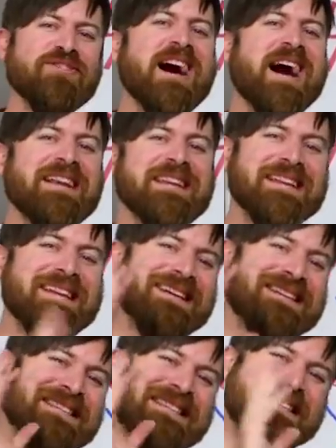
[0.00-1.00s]

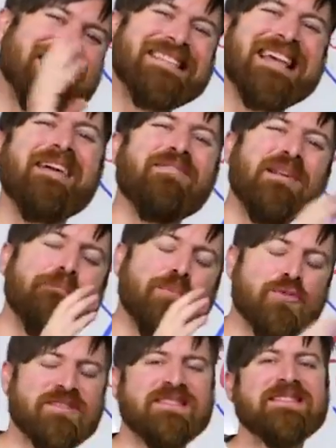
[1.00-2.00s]

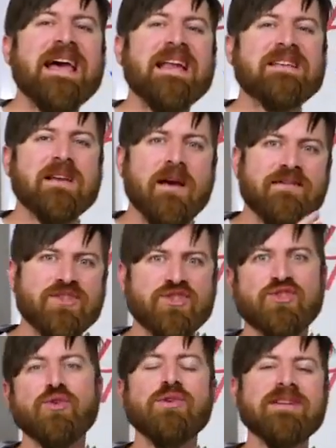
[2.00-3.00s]
97% of
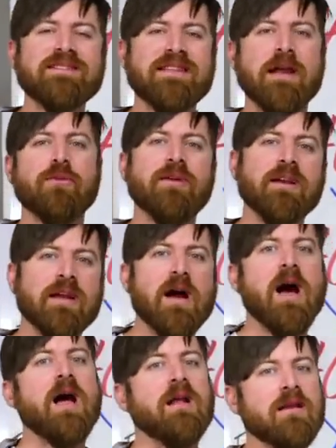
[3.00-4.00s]
students that are in
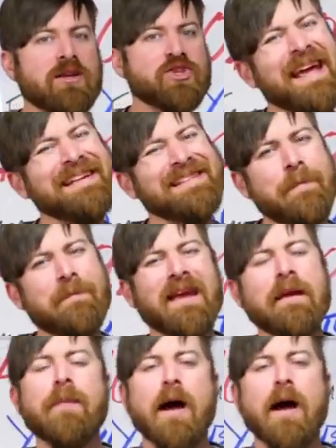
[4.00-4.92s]
college, it's a big